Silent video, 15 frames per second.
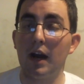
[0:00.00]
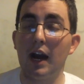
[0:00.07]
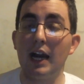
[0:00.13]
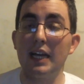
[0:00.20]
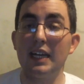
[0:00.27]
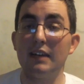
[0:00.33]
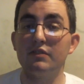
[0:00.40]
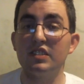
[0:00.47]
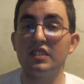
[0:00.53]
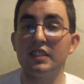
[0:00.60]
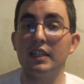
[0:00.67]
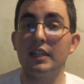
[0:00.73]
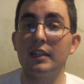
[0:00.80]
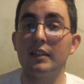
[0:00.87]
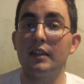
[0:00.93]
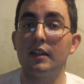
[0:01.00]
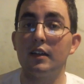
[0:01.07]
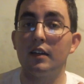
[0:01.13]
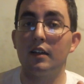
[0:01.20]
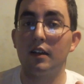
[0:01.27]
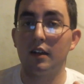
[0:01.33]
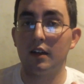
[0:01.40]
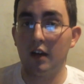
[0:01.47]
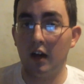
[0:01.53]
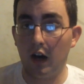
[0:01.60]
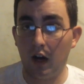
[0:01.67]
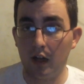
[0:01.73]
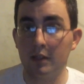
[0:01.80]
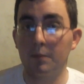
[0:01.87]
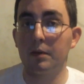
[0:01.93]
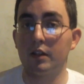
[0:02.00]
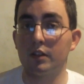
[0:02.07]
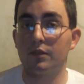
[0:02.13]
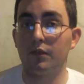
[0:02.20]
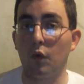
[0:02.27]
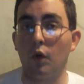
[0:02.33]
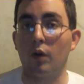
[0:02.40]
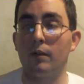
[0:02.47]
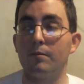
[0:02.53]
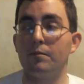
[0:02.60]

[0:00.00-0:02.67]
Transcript: I have seen on the PS4.